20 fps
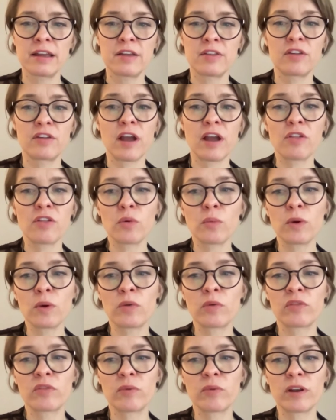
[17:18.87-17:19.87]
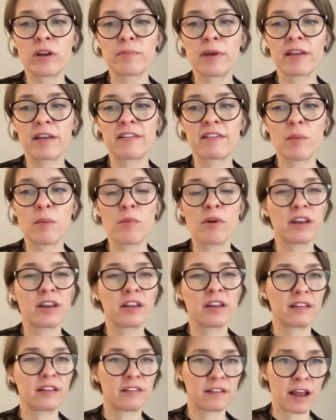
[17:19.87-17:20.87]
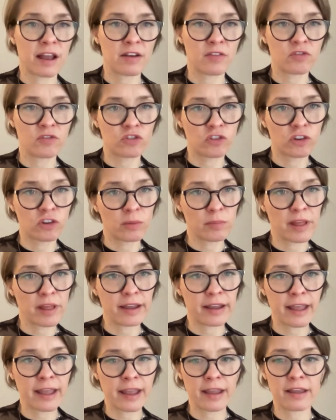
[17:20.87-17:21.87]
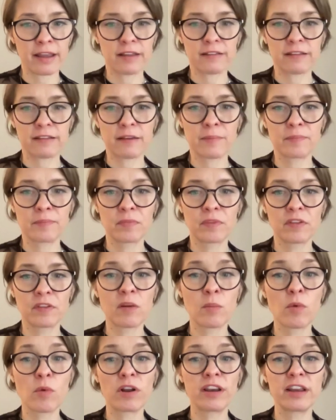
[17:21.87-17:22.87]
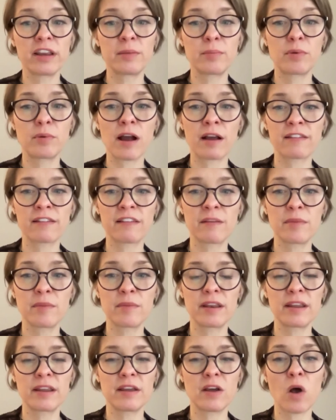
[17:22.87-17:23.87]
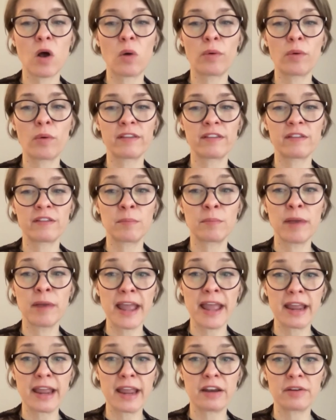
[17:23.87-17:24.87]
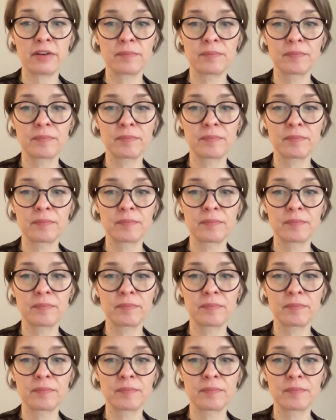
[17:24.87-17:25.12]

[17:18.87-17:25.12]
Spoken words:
The other work was written by someone in this kind of dreamlike haze, someone in proximity always to pain,